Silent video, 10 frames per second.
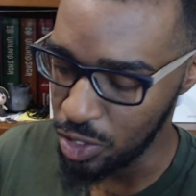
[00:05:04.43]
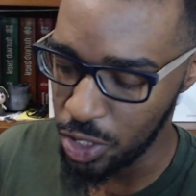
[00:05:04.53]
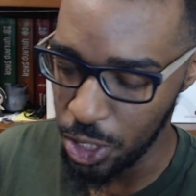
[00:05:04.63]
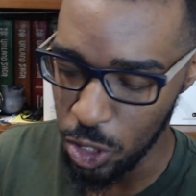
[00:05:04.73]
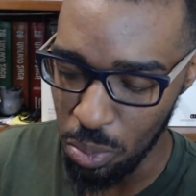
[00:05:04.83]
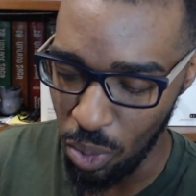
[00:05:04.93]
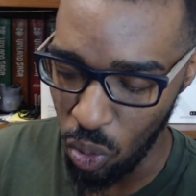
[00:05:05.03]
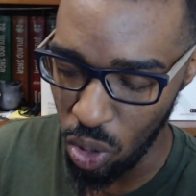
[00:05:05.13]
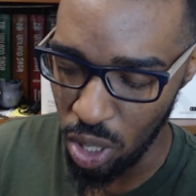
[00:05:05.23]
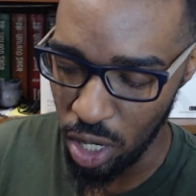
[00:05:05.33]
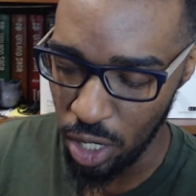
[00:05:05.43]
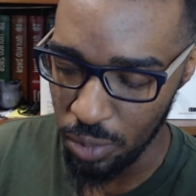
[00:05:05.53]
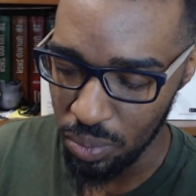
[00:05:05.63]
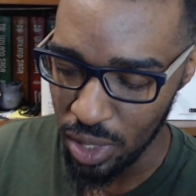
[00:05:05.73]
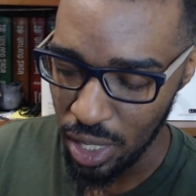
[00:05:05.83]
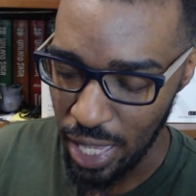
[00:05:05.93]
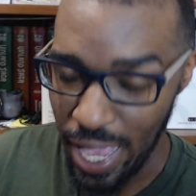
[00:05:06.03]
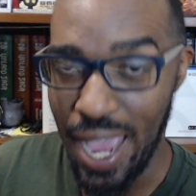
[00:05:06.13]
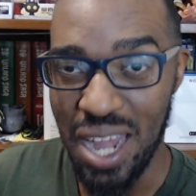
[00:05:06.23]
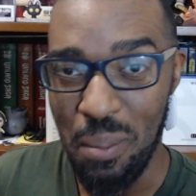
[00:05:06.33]
two more
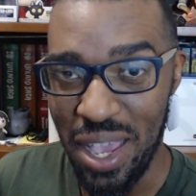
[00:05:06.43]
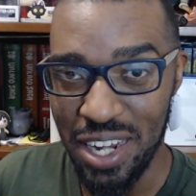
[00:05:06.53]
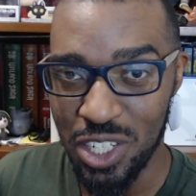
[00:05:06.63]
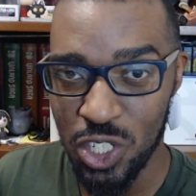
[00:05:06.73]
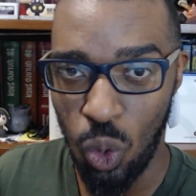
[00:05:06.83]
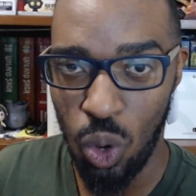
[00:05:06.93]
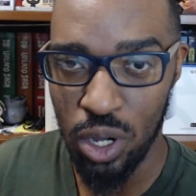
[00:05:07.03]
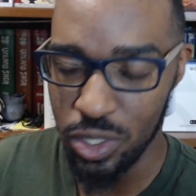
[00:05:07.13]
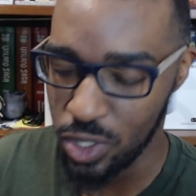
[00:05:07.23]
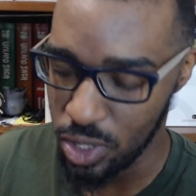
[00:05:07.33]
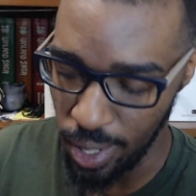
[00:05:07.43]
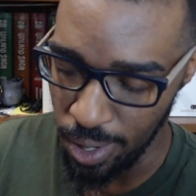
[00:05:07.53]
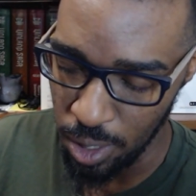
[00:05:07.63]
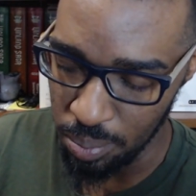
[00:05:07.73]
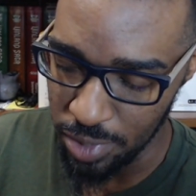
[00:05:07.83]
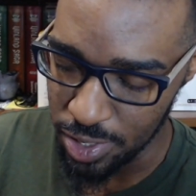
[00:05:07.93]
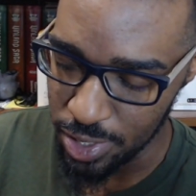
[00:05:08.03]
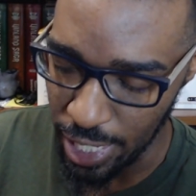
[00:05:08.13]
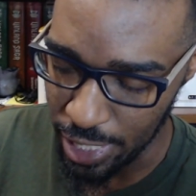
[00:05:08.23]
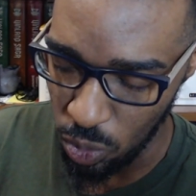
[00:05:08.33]
animated shorts. Um, the
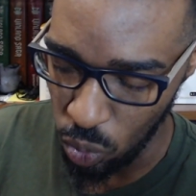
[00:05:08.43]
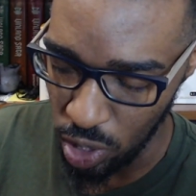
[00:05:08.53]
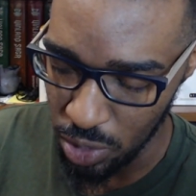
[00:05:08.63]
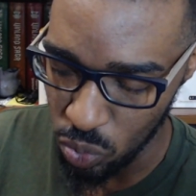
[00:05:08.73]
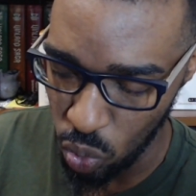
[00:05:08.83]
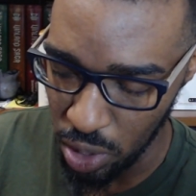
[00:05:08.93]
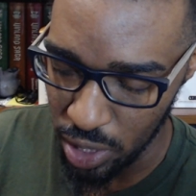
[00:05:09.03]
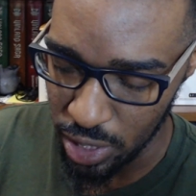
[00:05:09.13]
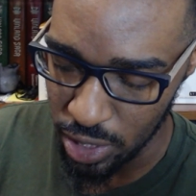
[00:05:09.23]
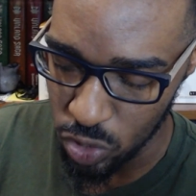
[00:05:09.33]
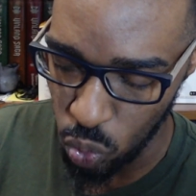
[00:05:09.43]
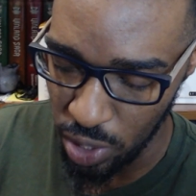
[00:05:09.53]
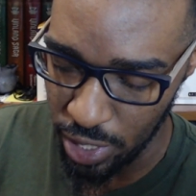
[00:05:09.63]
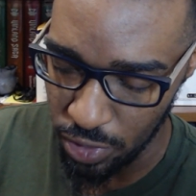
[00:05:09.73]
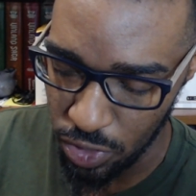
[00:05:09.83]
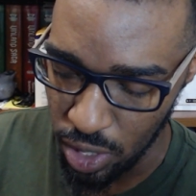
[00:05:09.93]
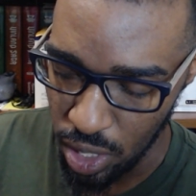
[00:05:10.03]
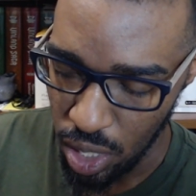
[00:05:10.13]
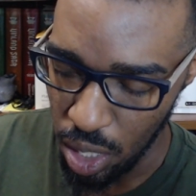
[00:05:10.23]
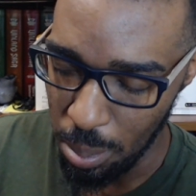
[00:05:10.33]
second one was with
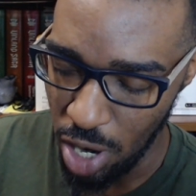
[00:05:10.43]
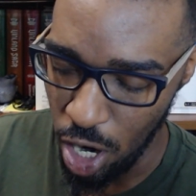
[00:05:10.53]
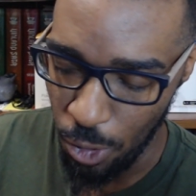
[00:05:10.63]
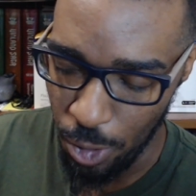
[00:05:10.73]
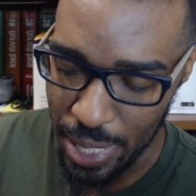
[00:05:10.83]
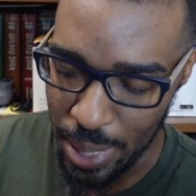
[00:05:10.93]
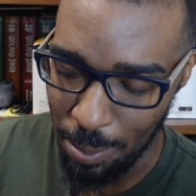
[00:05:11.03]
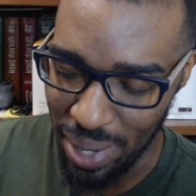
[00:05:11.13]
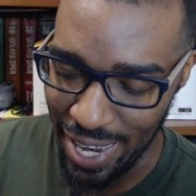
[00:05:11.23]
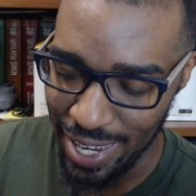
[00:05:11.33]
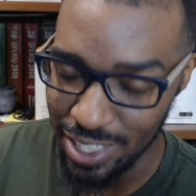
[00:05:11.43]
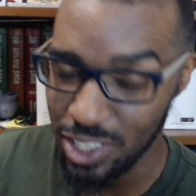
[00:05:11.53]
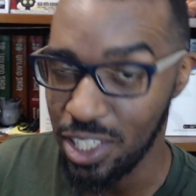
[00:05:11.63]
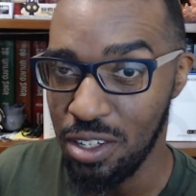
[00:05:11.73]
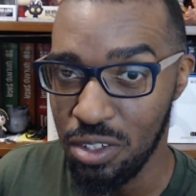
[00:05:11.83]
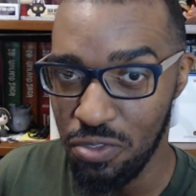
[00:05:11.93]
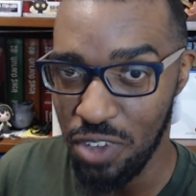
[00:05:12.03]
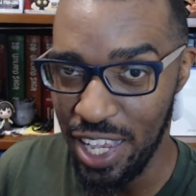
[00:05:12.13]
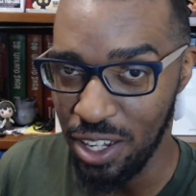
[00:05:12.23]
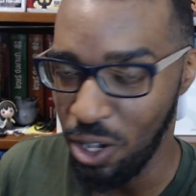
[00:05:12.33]
Emari, Baz, and
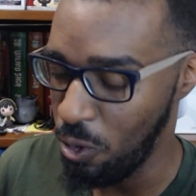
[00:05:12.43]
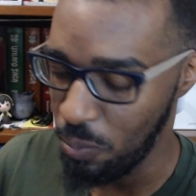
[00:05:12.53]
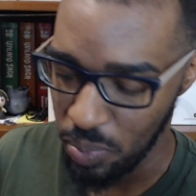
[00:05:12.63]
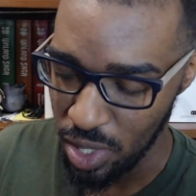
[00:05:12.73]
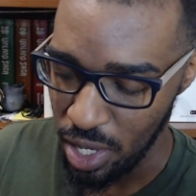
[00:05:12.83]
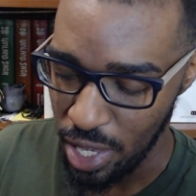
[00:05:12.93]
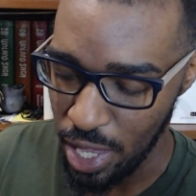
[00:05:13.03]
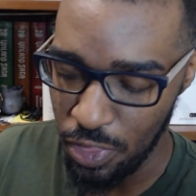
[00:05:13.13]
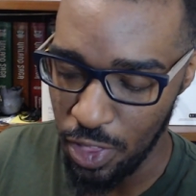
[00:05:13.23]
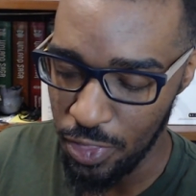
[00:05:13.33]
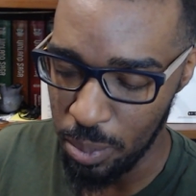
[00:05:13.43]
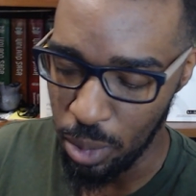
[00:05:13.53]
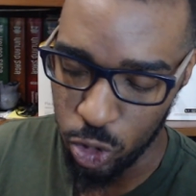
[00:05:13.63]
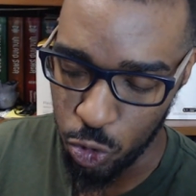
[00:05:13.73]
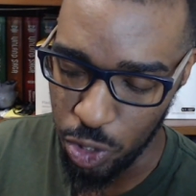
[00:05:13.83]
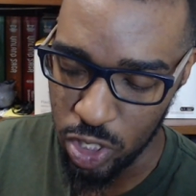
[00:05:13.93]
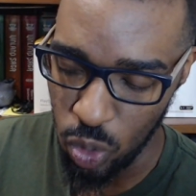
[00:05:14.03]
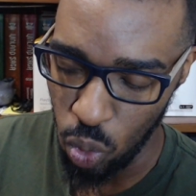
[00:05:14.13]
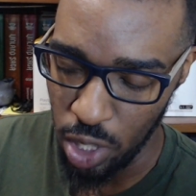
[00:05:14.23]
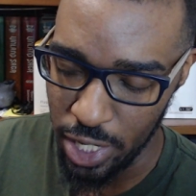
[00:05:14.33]
Vale, and then the most
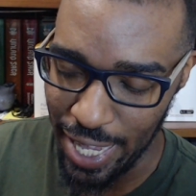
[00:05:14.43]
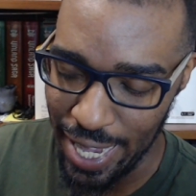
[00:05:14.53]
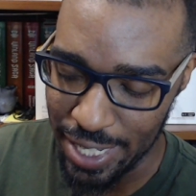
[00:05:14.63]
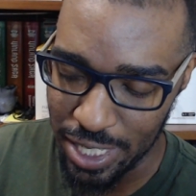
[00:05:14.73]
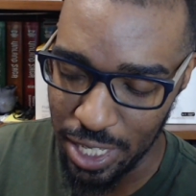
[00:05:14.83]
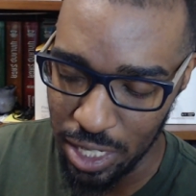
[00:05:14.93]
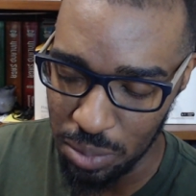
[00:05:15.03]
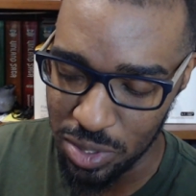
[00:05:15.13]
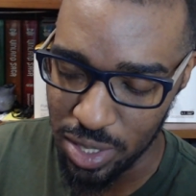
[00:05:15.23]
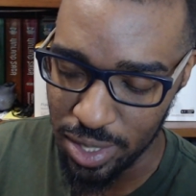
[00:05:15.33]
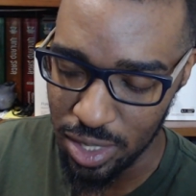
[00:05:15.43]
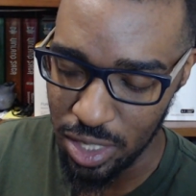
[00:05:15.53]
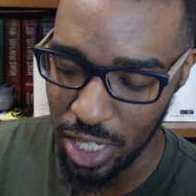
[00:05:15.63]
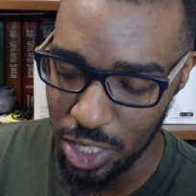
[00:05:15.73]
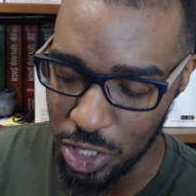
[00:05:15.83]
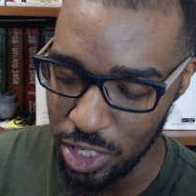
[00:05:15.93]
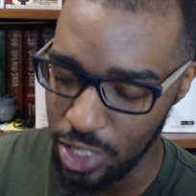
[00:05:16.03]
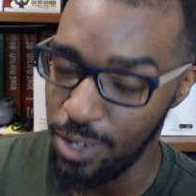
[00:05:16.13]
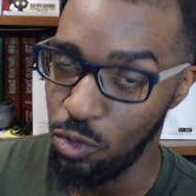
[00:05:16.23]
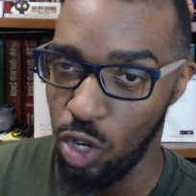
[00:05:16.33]
recent one had Kyps, Duchess,
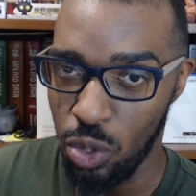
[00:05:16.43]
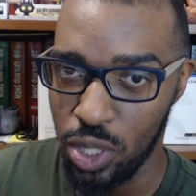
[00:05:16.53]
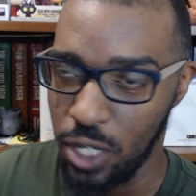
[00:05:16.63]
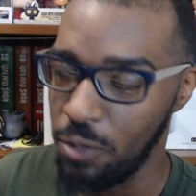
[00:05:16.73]
and Roka,